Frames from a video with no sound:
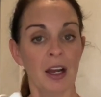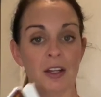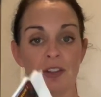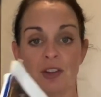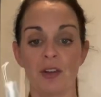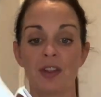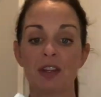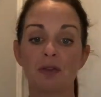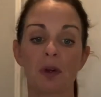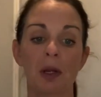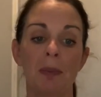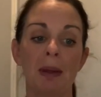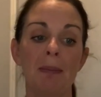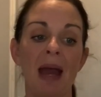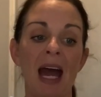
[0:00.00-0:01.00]
So this would have
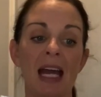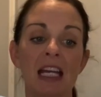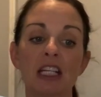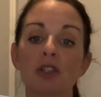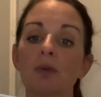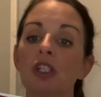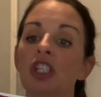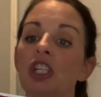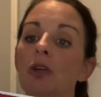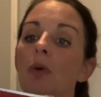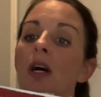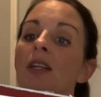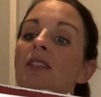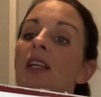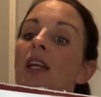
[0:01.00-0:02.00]
been Maddie's when she
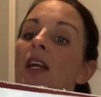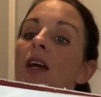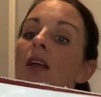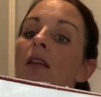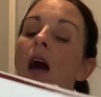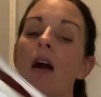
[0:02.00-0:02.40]
was in